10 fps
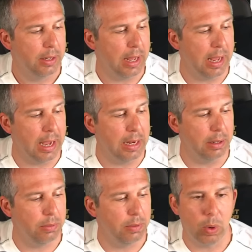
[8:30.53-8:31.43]
Okay, and
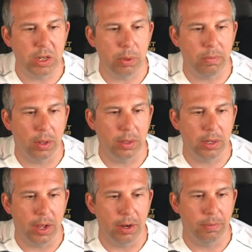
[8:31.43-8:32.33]
once we've got the
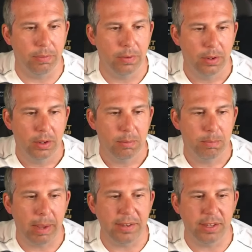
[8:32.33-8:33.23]
kind of
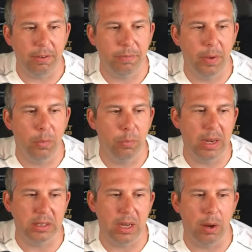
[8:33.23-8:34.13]
basic feel for
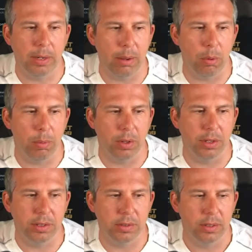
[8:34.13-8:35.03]
it, it's like, okay, well, we've got
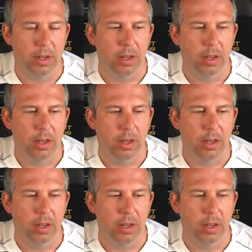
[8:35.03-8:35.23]
this